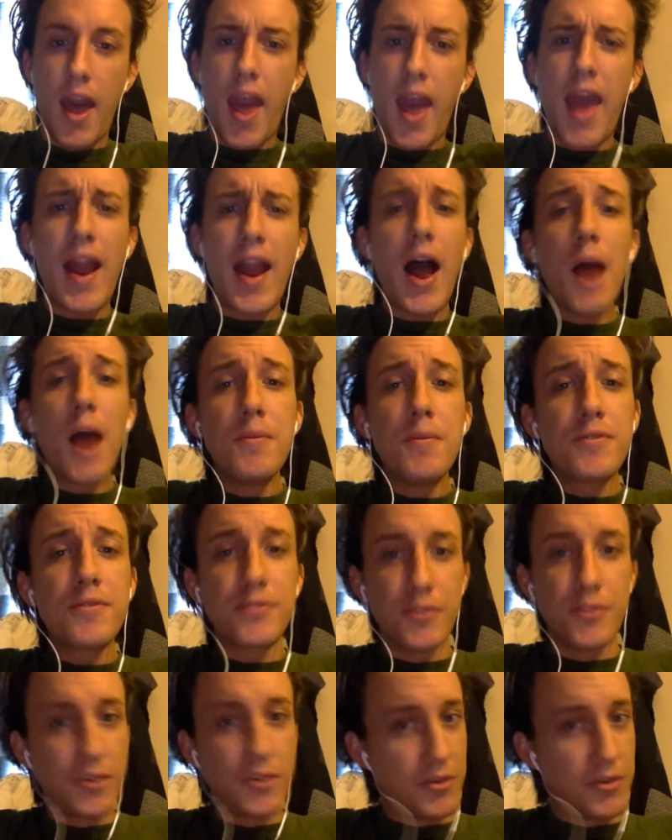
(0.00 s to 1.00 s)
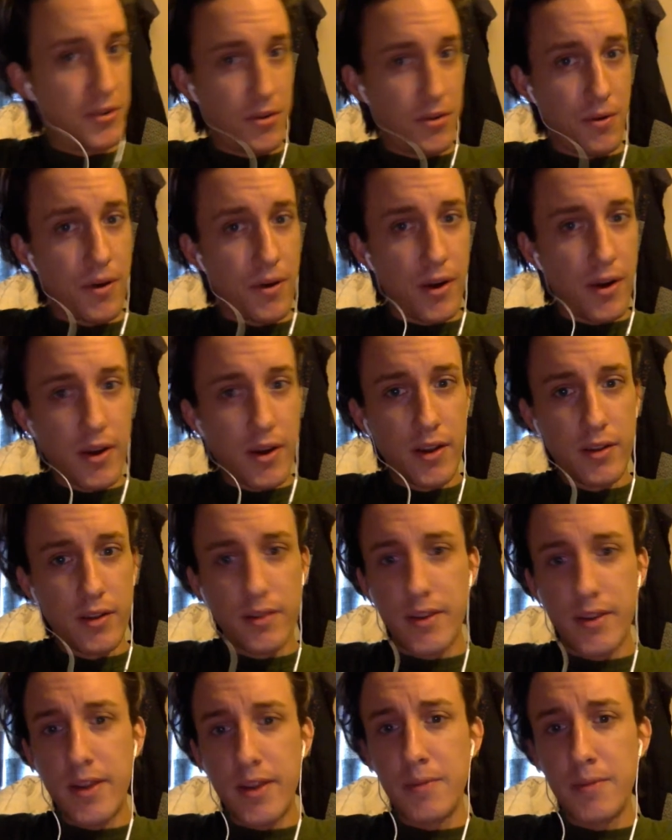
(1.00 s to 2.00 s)
And I was new to New York.
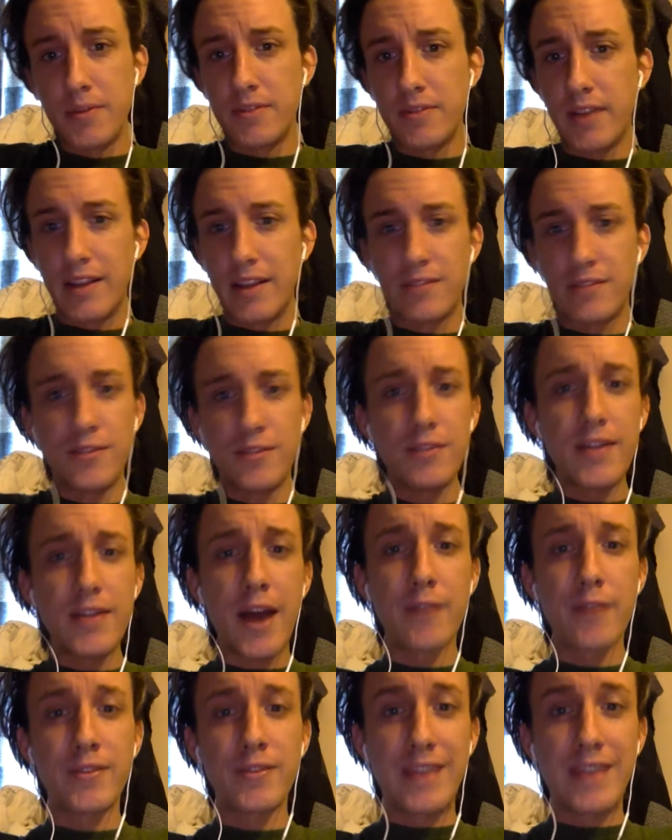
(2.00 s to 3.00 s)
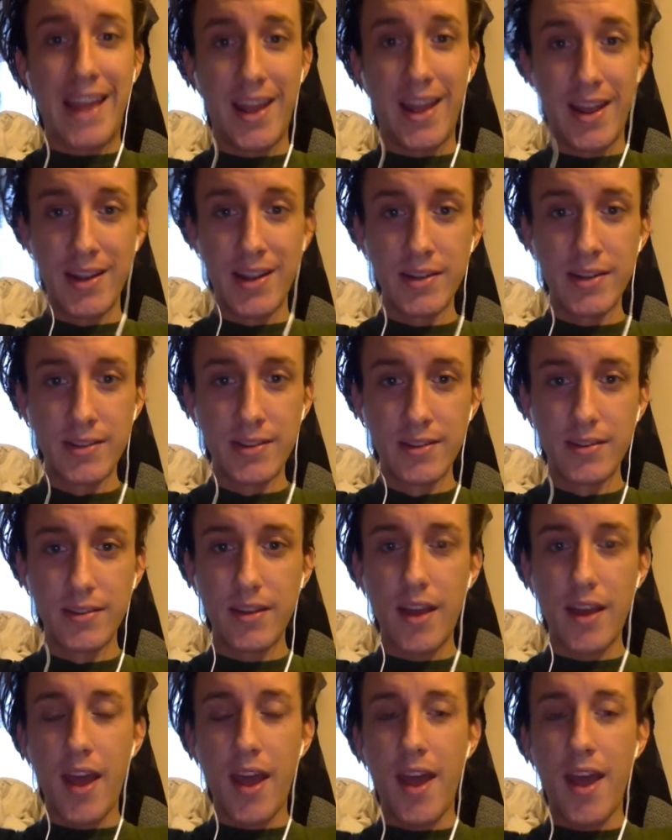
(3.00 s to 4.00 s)
It was like 2008.
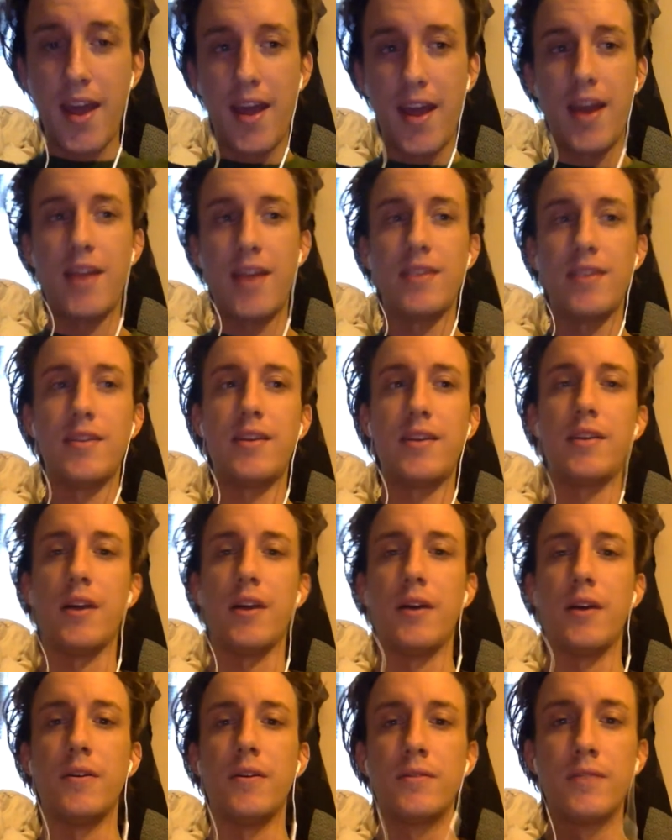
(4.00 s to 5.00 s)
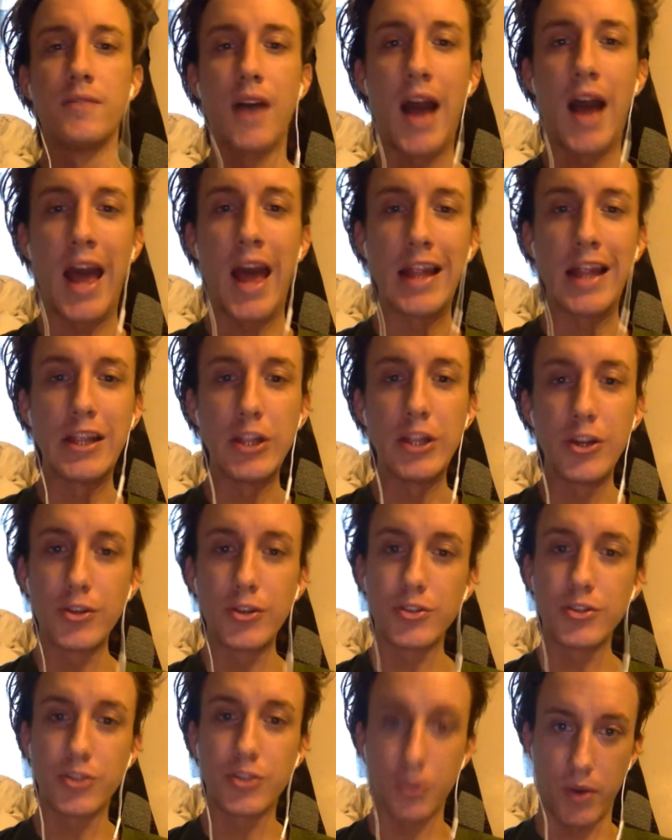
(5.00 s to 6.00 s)
And, you know, I
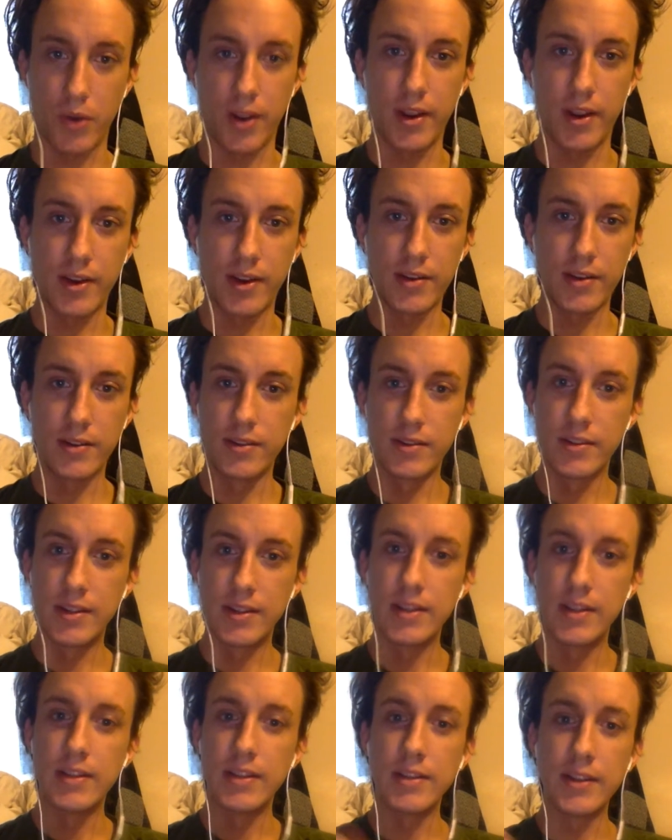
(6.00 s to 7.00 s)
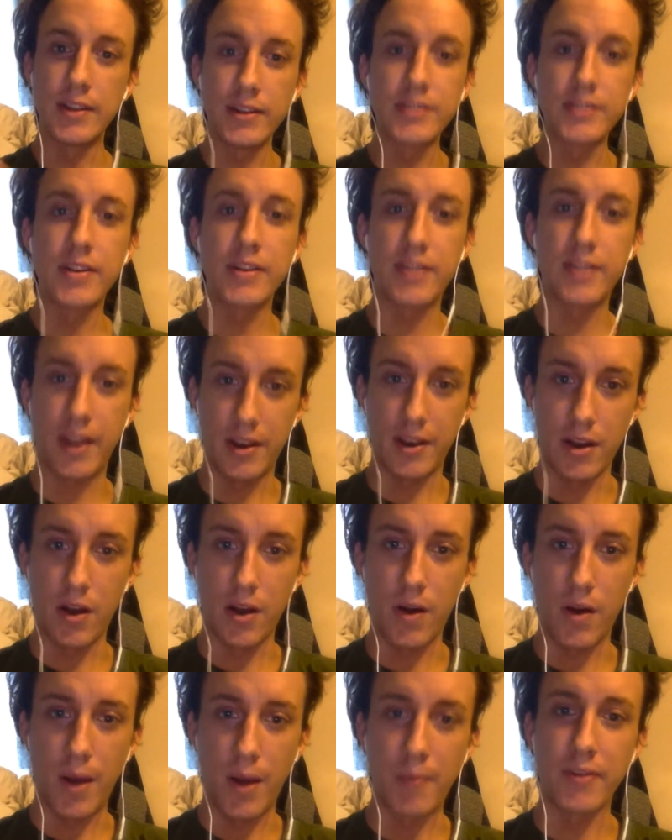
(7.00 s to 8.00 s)
looked green. Little did they
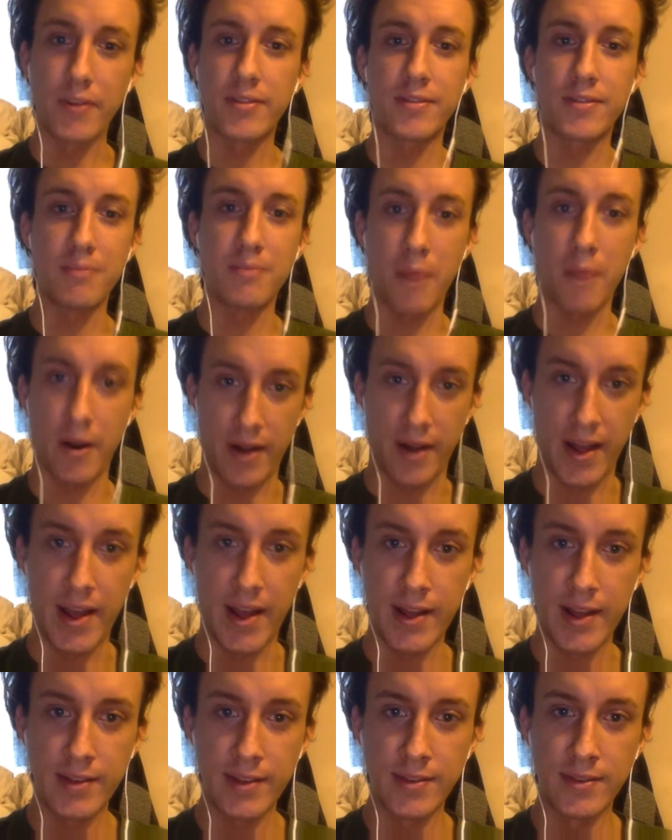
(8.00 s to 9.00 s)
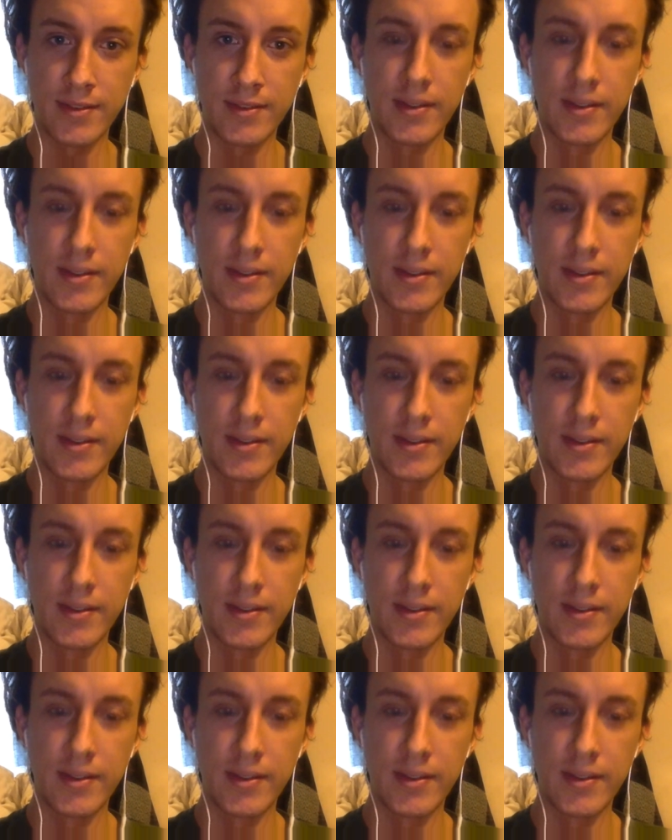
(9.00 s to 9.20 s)
know I'm a smartass.